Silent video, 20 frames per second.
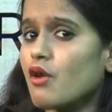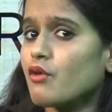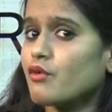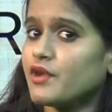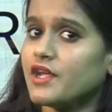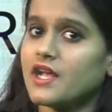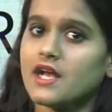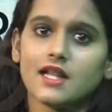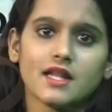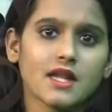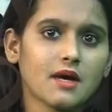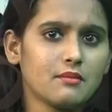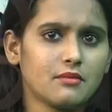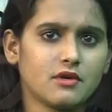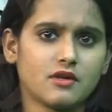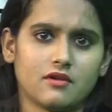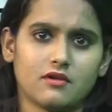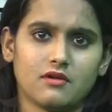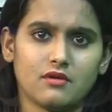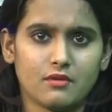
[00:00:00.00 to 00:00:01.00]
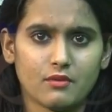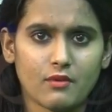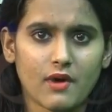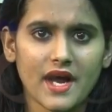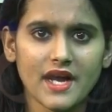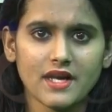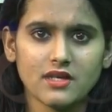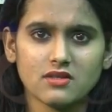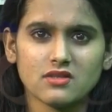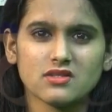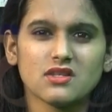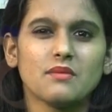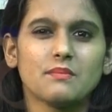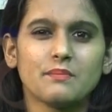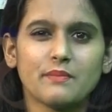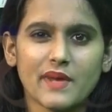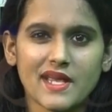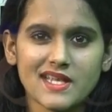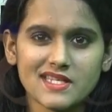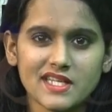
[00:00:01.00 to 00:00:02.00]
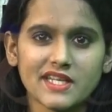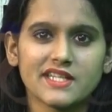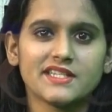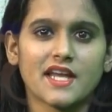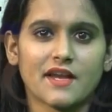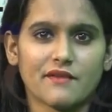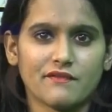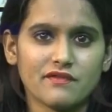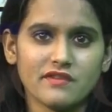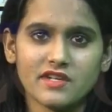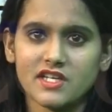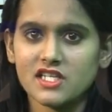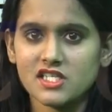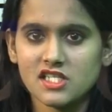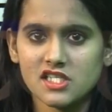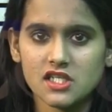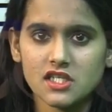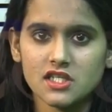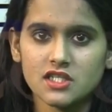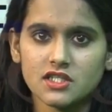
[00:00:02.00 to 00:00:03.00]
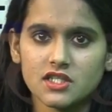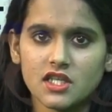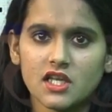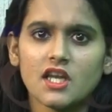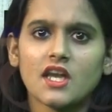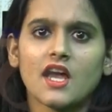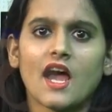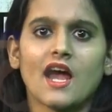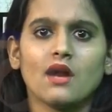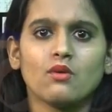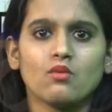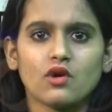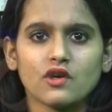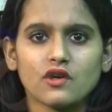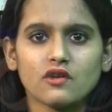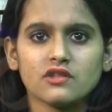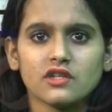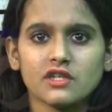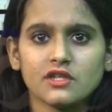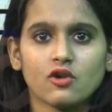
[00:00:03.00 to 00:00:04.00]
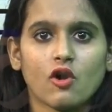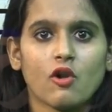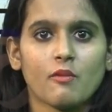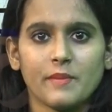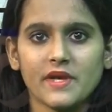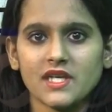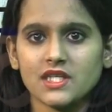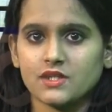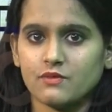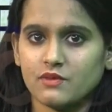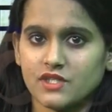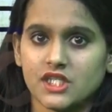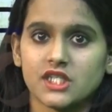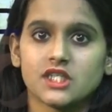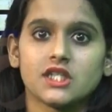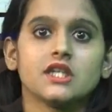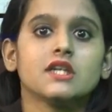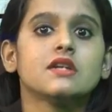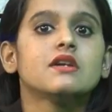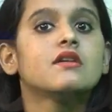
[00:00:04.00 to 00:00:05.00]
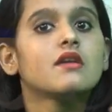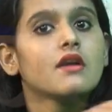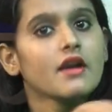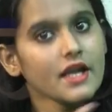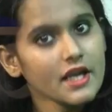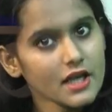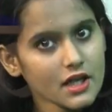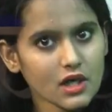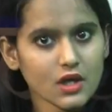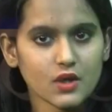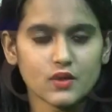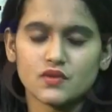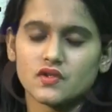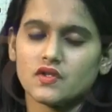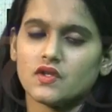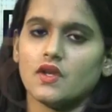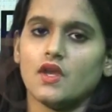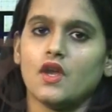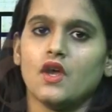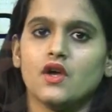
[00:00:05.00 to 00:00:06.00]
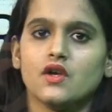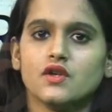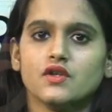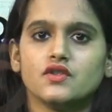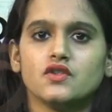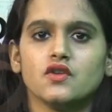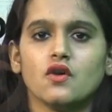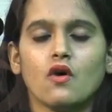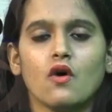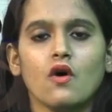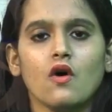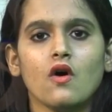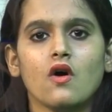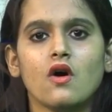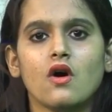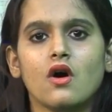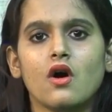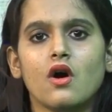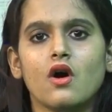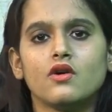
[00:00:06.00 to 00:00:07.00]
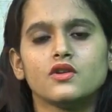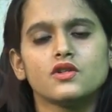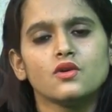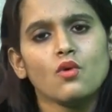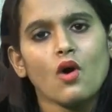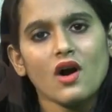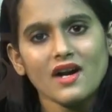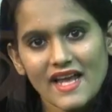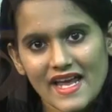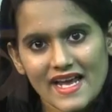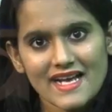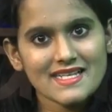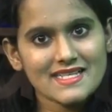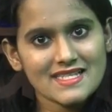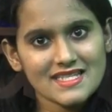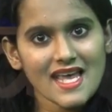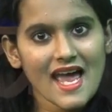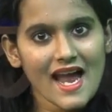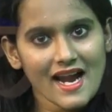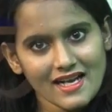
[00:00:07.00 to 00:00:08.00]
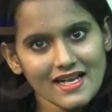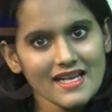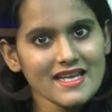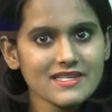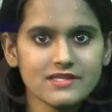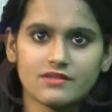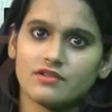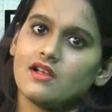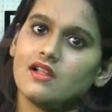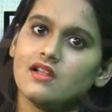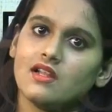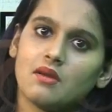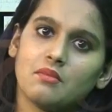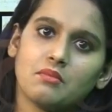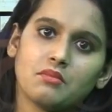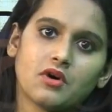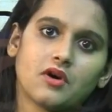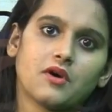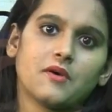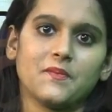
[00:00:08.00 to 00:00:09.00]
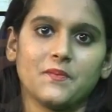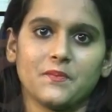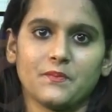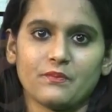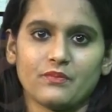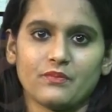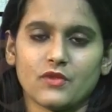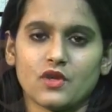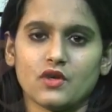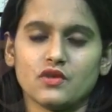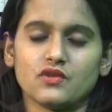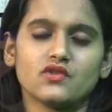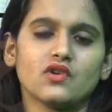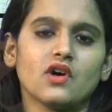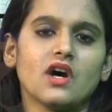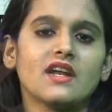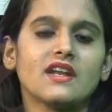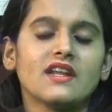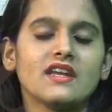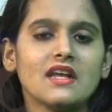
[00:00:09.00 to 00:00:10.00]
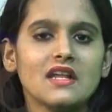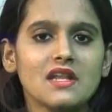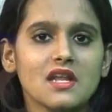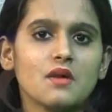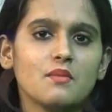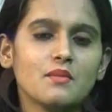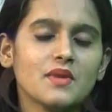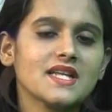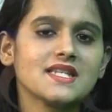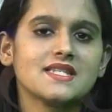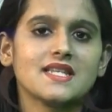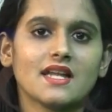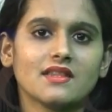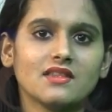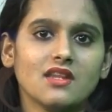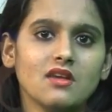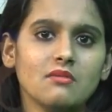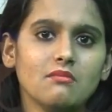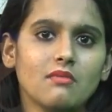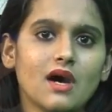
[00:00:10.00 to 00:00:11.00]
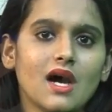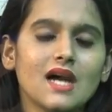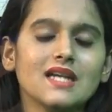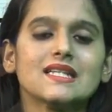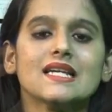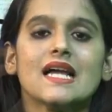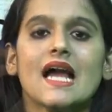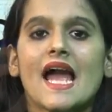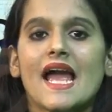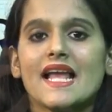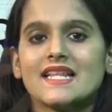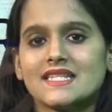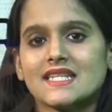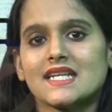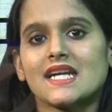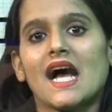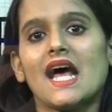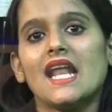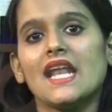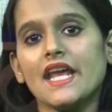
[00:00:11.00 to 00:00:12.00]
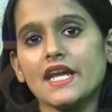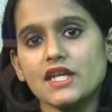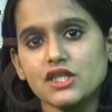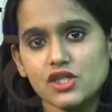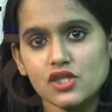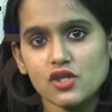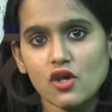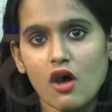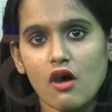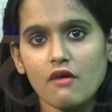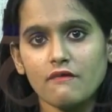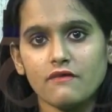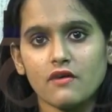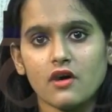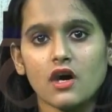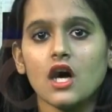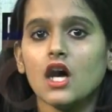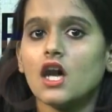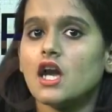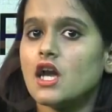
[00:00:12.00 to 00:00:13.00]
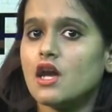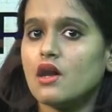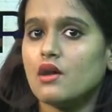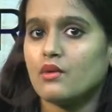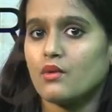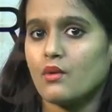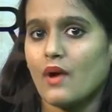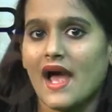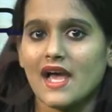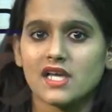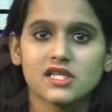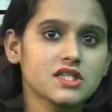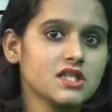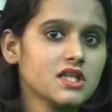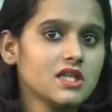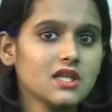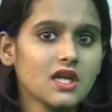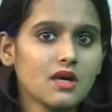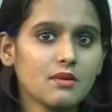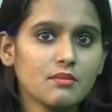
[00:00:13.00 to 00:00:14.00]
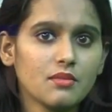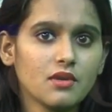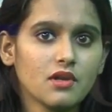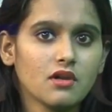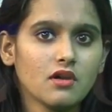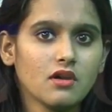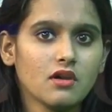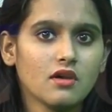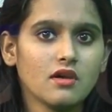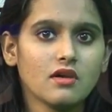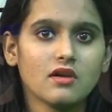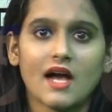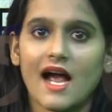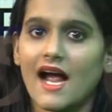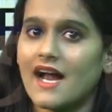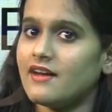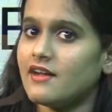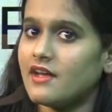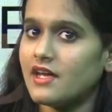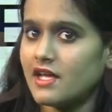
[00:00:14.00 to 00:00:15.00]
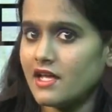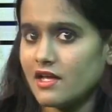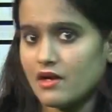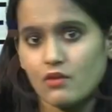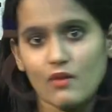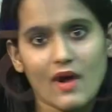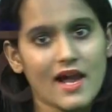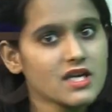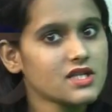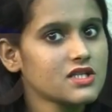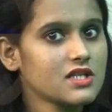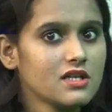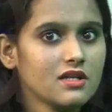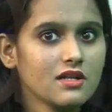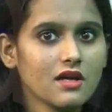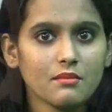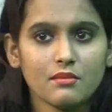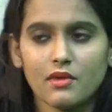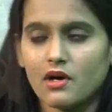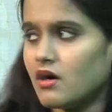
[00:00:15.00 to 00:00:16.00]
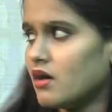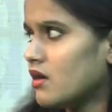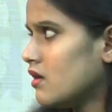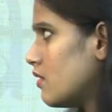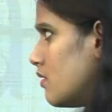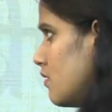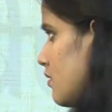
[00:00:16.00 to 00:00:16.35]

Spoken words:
real number, right? Some basic definitions and what are the topics which it includes. So what exactly is real number? So a real number is nothing but it's a collection of a rational number and an irrational number,